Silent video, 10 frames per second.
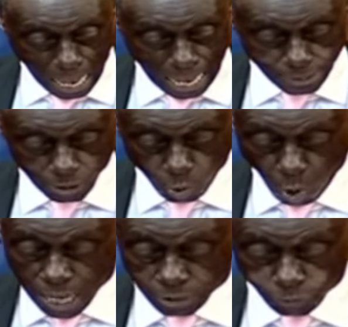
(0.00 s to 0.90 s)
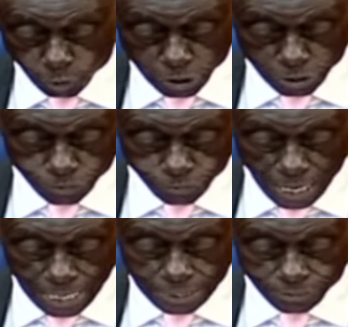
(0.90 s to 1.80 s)
Article
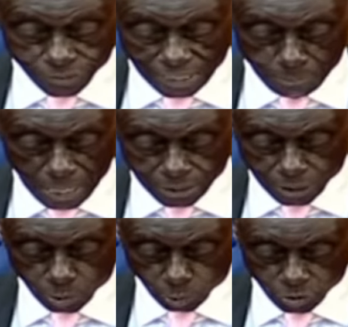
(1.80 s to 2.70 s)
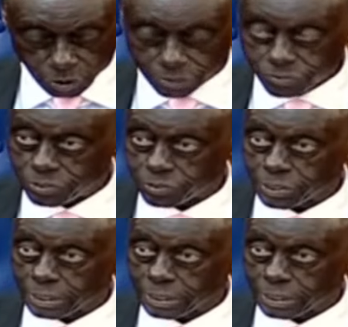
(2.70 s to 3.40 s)
145, Sabbatical 6 is